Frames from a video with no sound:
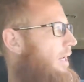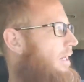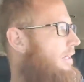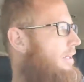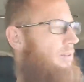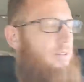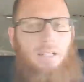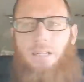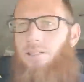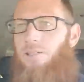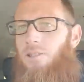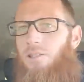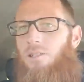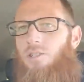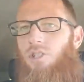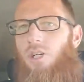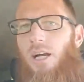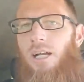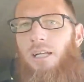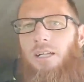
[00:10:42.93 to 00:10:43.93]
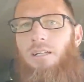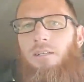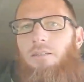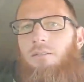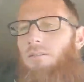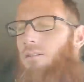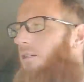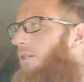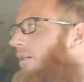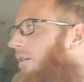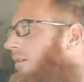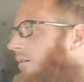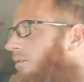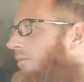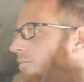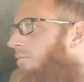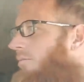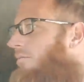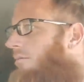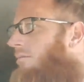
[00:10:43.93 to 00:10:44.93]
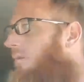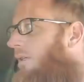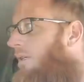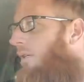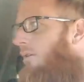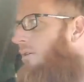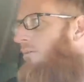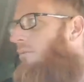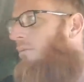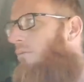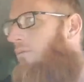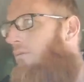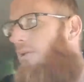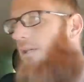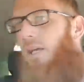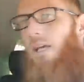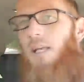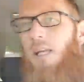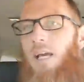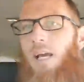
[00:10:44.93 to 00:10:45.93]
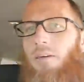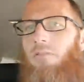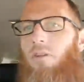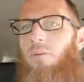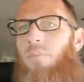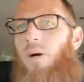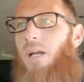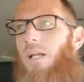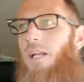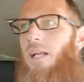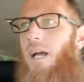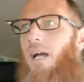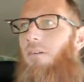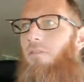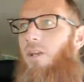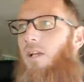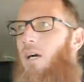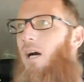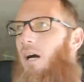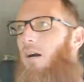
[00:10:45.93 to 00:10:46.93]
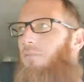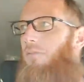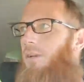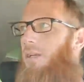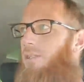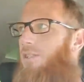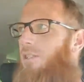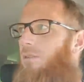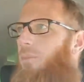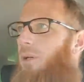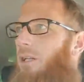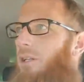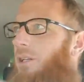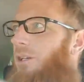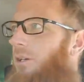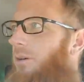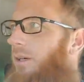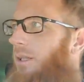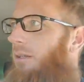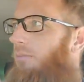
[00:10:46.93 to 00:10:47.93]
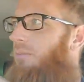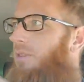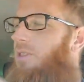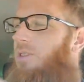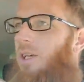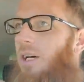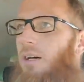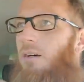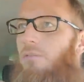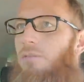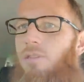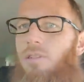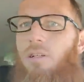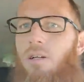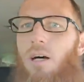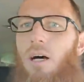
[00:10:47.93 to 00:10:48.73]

way to do it is to try to, you know, get everybody to have the confidence to be able to do it themselves.